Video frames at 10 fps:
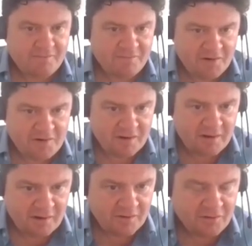
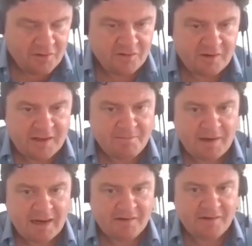very, seriously
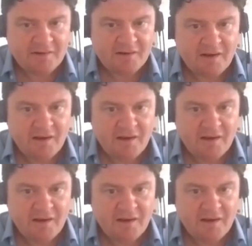impacted,